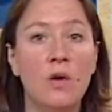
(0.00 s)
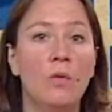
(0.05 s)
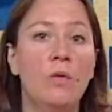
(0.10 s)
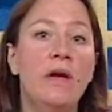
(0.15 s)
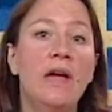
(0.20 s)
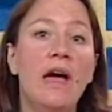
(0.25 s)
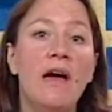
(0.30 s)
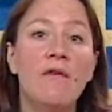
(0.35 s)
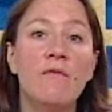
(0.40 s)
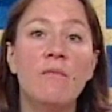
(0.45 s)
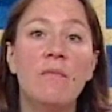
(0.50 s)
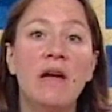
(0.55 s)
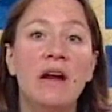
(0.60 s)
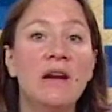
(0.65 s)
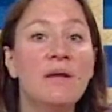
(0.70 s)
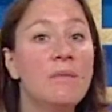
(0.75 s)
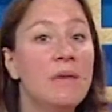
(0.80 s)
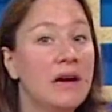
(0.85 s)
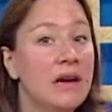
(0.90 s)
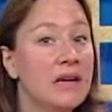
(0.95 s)
We have
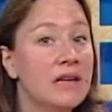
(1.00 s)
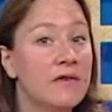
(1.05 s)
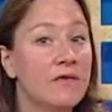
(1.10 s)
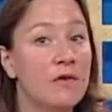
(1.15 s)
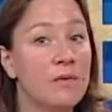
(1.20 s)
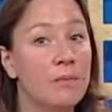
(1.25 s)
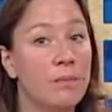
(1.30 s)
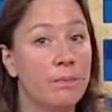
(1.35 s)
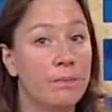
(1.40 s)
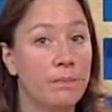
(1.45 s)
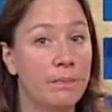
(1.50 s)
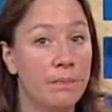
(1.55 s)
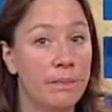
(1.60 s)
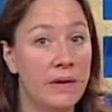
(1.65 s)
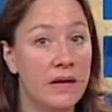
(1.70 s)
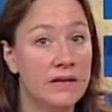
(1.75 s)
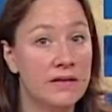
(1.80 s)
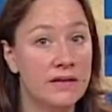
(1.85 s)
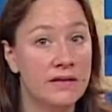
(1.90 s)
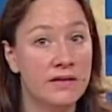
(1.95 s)
many, many different
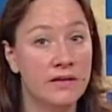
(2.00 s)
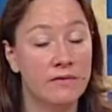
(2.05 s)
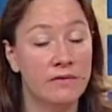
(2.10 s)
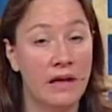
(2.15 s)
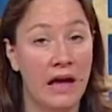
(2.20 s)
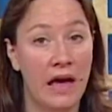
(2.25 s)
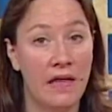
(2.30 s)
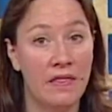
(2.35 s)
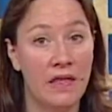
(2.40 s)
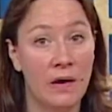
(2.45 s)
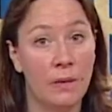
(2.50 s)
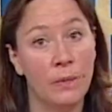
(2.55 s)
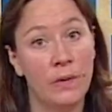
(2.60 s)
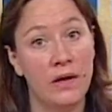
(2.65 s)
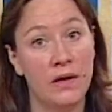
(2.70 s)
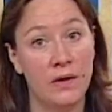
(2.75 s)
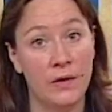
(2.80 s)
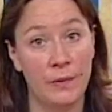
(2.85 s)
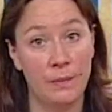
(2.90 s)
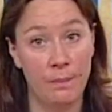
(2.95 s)
pieces of land that
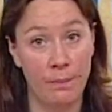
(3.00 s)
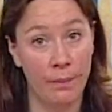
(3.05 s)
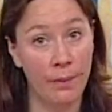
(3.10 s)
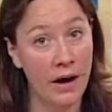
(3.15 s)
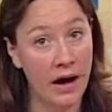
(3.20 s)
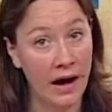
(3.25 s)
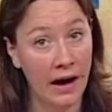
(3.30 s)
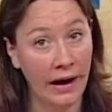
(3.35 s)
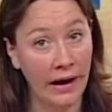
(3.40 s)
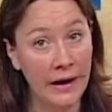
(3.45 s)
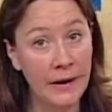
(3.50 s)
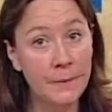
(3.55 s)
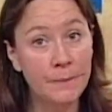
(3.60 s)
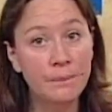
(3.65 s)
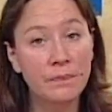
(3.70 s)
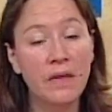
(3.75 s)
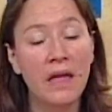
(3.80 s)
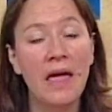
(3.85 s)
we could buy,